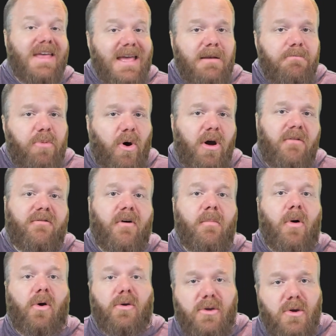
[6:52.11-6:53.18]
input from
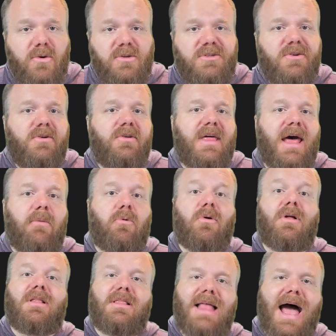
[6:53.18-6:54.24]
our user that
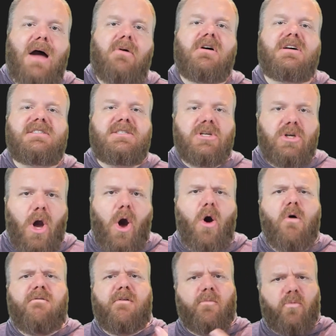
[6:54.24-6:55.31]
will allow us to
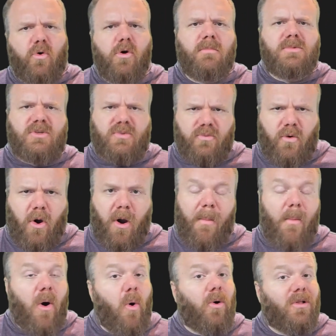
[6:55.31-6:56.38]
go from room to room,
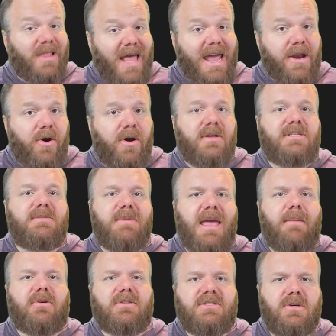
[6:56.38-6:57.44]
or later to be
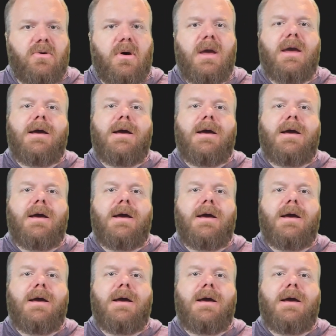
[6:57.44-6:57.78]
able to